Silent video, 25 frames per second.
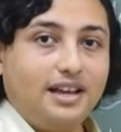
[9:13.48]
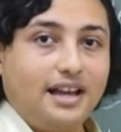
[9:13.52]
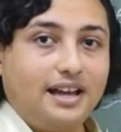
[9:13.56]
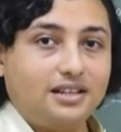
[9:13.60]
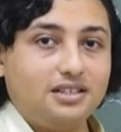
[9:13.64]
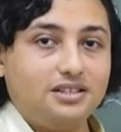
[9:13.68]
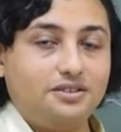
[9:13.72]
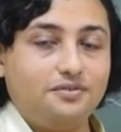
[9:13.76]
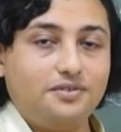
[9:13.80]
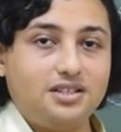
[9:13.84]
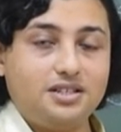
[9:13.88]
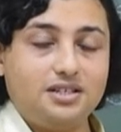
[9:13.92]

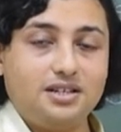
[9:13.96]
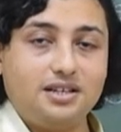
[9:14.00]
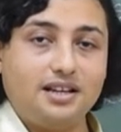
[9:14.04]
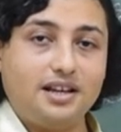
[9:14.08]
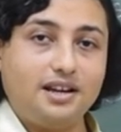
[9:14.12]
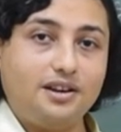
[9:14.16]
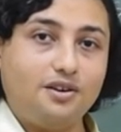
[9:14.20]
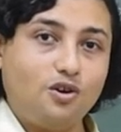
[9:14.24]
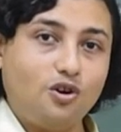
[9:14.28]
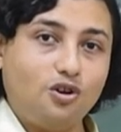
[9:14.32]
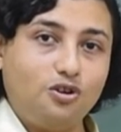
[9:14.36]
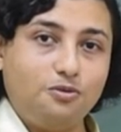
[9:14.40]
activity
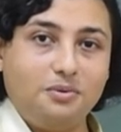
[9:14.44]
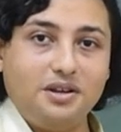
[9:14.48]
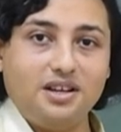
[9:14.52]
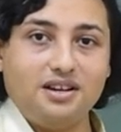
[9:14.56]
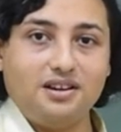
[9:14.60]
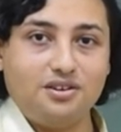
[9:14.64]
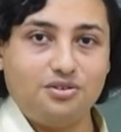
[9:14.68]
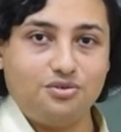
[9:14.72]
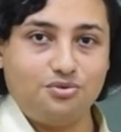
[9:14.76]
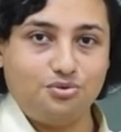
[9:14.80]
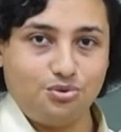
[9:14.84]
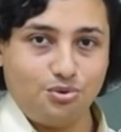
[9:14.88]
cannot be
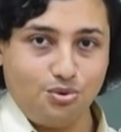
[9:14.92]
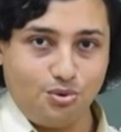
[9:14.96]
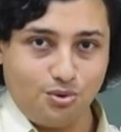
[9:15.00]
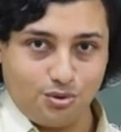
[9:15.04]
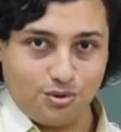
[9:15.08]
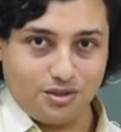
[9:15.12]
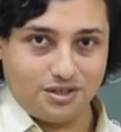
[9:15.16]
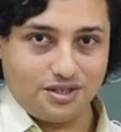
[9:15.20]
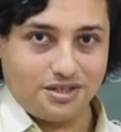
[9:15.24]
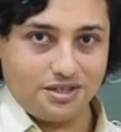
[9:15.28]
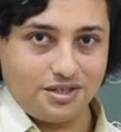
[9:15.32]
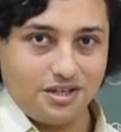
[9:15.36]

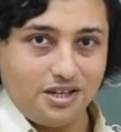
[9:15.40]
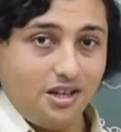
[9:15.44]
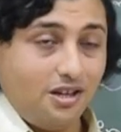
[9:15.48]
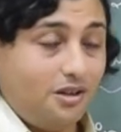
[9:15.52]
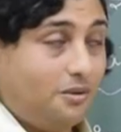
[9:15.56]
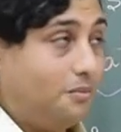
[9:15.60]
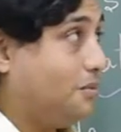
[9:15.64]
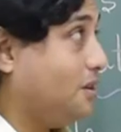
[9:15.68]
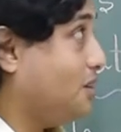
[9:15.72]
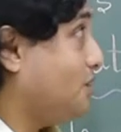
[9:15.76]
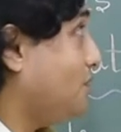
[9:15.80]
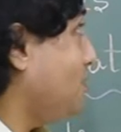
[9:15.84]
controlled
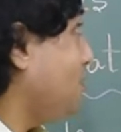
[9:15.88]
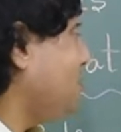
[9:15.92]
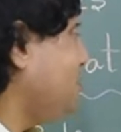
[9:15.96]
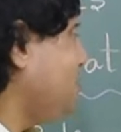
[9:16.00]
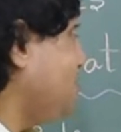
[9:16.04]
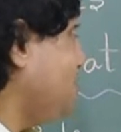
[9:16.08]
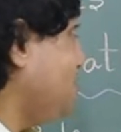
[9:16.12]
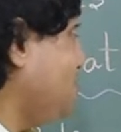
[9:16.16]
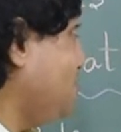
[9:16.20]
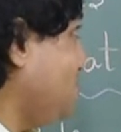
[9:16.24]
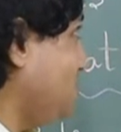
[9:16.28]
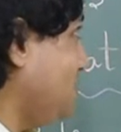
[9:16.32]
because
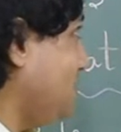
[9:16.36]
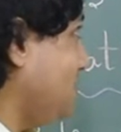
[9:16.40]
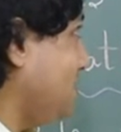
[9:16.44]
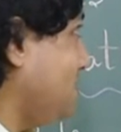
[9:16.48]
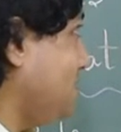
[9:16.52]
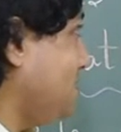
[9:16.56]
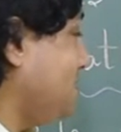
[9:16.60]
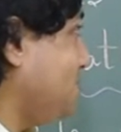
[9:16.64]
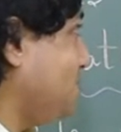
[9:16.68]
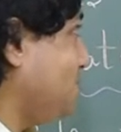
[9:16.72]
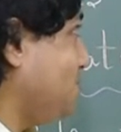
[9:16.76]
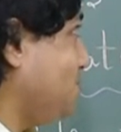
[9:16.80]

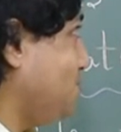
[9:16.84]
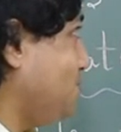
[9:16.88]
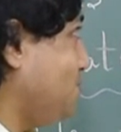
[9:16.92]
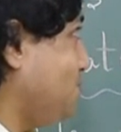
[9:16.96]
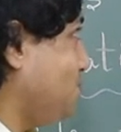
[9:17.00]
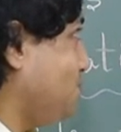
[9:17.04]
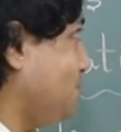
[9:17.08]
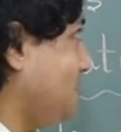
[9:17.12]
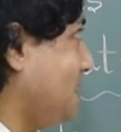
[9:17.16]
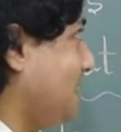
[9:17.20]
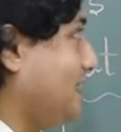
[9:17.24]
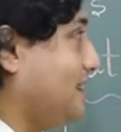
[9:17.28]
nucleus you
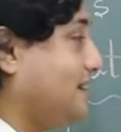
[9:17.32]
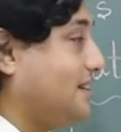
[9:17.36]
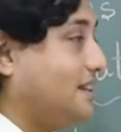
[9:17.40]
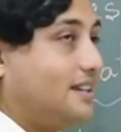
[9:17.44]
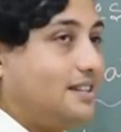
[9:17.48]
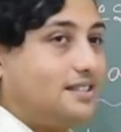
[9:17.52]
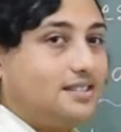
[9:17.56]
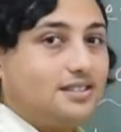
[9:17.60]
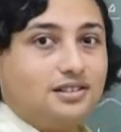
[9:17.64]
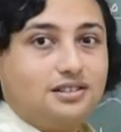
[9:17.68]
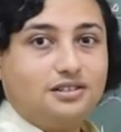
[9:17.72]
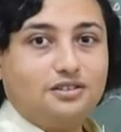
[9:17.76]
know that they
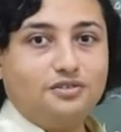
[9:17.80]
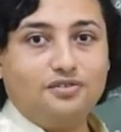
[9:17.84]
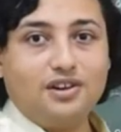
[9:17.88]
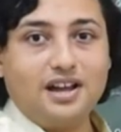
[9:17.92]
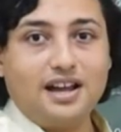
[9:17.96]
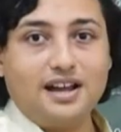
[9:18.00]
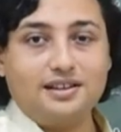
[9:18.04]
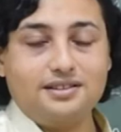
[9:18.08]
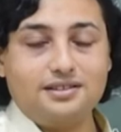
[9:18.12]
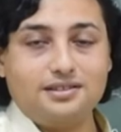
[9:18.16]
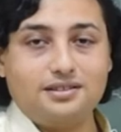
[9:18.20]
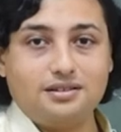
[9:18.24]
serve
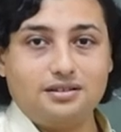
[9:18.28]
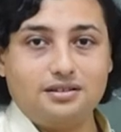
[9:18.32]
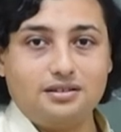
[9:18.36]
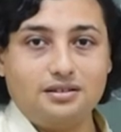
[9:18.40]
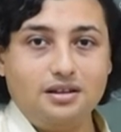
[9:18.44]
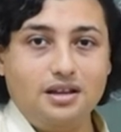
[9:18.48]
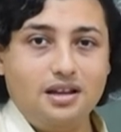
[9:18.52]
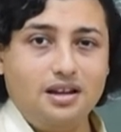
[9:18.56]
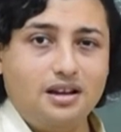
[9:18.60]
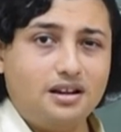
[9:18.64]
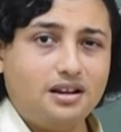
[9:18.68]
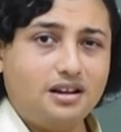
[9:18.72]
as the
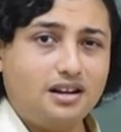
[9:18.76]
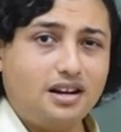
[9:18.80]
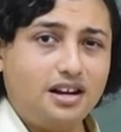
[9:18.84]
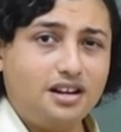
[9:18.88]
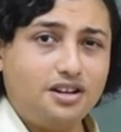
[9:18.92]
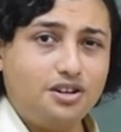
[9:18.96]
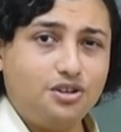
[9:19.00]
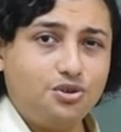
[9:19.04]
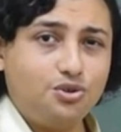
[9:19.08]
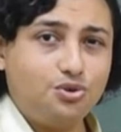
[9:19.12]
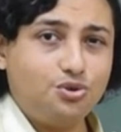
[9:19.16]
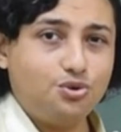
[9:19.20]

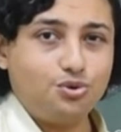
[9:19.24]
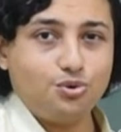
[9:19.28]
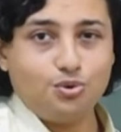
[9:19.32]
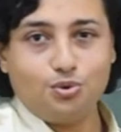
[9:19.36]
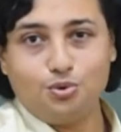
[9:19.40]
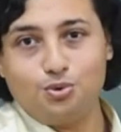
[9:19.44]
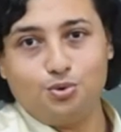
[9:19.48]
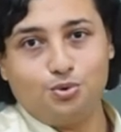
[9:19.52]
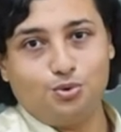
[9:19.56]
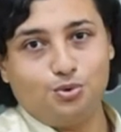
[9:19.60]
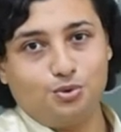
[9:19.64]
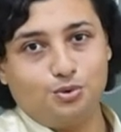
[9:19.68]

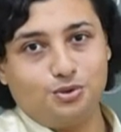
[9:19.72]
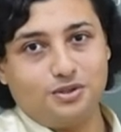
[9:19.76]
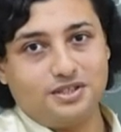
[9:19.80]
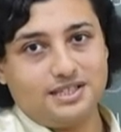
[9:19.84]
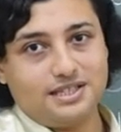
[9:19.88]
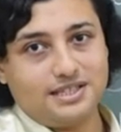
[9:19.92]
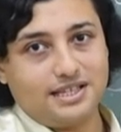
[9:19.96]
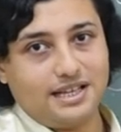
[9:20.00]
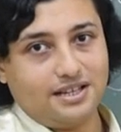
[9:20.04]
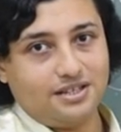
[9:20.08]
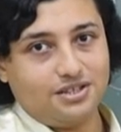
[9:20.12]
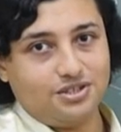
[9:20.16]
control
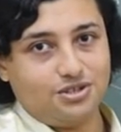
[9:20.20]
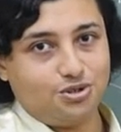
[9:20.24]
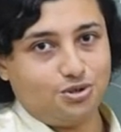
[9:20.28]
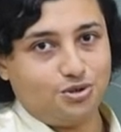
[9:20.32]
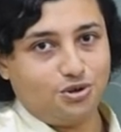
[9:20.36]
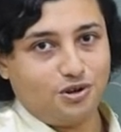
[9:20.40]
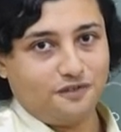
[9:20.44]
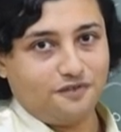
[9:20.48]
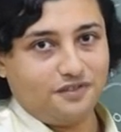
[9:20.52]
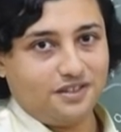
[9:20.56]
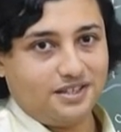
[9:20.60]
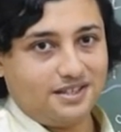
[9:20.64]
center
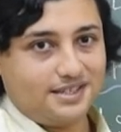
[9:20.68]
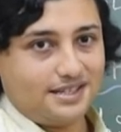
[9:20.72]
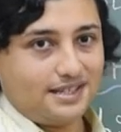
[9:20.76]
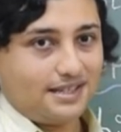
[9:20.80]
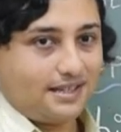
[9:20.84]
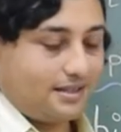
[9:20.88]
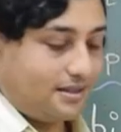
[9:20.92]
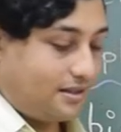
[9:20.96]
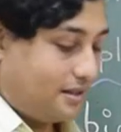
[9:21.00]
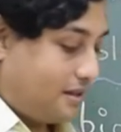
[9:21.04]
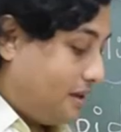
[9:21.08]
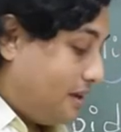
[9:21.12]
of the
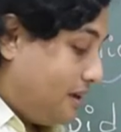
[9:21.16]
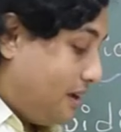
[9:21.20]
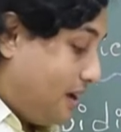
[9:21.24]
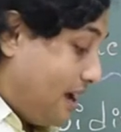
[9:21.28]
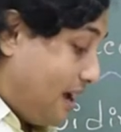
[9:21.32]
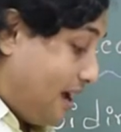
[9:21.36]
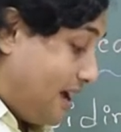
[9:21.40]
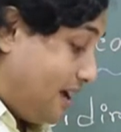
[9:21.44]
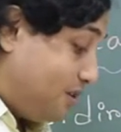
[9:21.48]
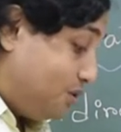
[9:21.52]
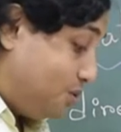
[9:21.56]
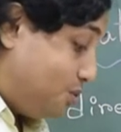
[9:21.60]
cell
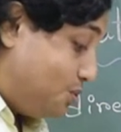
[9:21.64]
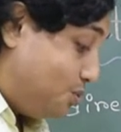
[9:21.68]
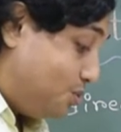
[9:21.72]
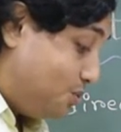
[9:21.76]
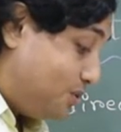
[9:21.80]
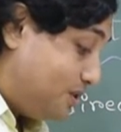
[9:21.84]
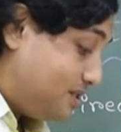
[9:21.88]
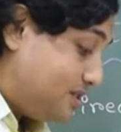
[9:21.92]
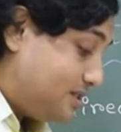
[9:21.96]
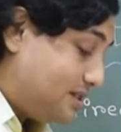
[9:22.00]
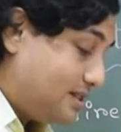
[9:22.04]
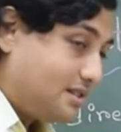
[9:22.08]
and who
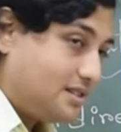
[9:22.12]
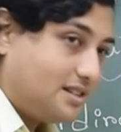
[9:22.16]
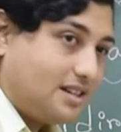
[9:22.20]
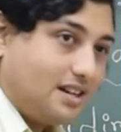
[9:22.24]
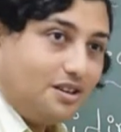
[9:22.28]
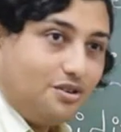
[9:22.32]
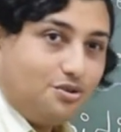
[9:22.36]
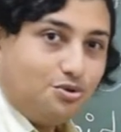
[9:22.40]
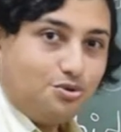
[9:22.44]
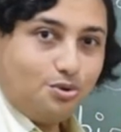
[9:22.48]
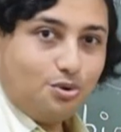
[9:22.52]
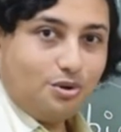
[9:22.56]
is this
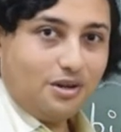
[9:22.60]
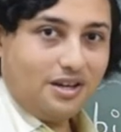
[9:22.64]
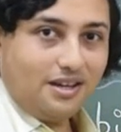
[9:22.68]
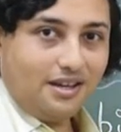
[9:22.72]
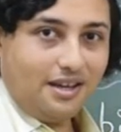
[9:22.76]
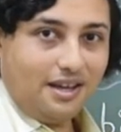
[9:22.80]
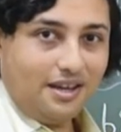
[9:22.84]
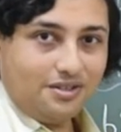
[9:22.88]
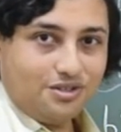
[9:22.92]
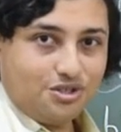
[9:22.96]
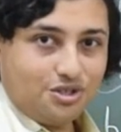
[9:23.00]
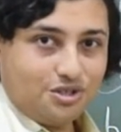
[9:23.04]
controlling
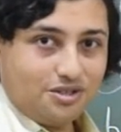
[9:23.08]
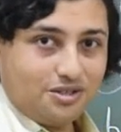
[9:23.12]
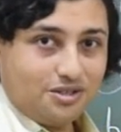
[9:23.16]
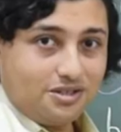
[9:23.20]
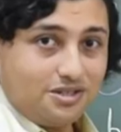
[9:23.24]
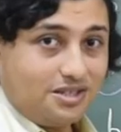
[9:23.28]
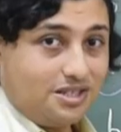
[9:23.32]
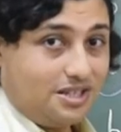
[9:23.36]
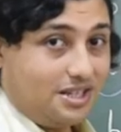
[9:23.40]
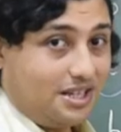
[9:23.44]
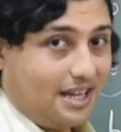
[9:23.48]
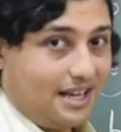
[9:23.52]

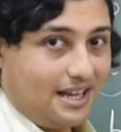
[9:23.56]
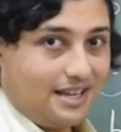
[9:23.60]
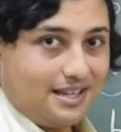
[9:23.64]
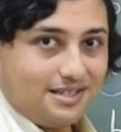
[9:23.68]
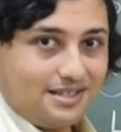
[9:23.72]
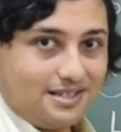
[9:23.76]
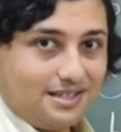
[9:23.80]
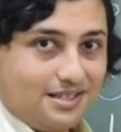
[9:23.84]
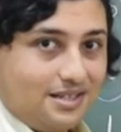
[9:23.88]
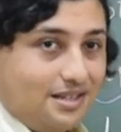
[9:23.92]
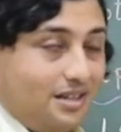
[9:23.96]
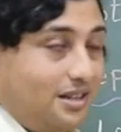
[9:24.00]
agent
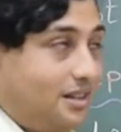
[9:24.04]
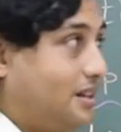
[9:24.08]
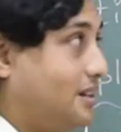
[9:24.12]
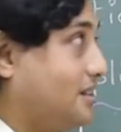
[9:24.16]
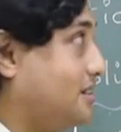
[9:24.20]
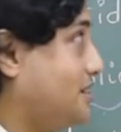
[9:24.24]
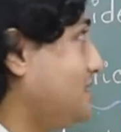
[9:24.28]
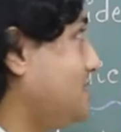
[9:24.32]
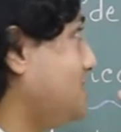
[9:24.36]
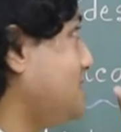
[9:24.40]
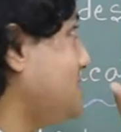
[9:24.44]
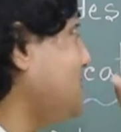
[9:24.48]
yes it
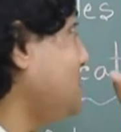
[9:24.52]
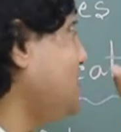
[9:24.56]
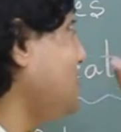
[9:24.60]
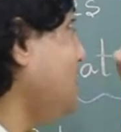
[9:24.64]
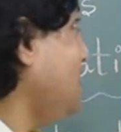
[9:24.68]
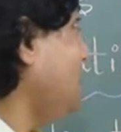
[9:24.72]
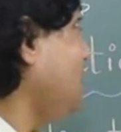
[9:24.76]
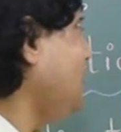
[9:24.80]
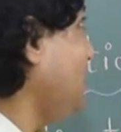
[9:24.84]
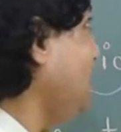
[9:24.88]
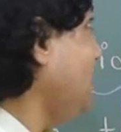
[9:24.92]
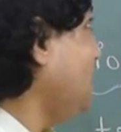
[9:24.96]
is
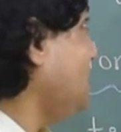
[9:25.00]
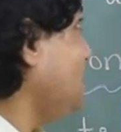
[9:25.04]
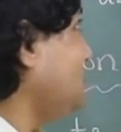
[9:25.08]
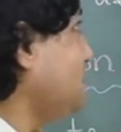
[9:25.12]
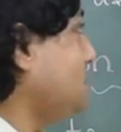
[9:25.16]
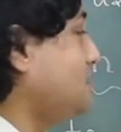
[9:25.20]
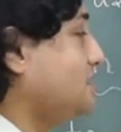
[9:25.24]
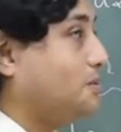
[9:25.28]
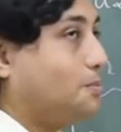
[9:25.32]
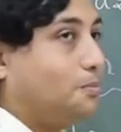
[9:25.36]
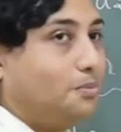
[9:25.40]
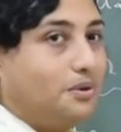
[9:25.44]
none
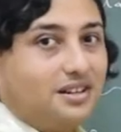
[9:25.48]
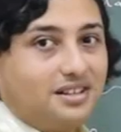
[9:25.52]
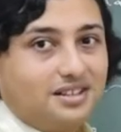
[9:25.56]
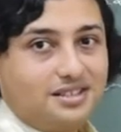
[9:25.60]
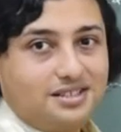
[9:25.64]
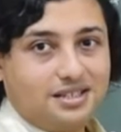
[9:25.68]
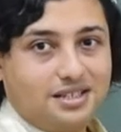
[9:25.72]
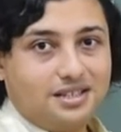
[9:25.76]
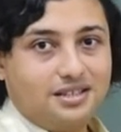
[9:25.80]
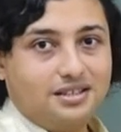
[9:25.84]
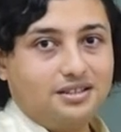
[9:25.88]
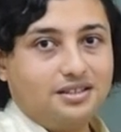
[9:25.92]
else
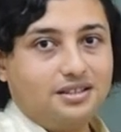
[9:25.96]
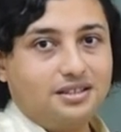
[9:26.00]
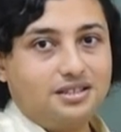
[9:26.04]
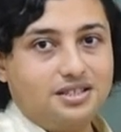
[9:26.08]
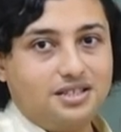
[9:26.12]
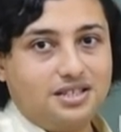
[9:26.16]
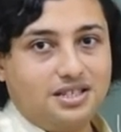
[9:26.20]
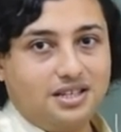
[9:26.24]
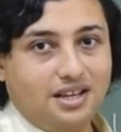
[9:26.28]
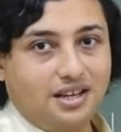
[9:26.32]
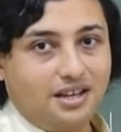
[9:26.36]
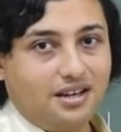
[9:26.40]
but the
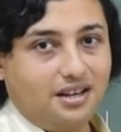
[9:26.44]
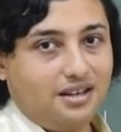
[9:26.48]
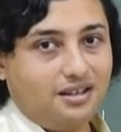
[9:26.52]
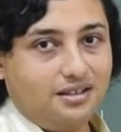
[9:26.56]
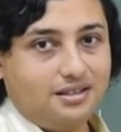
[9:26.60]
DNA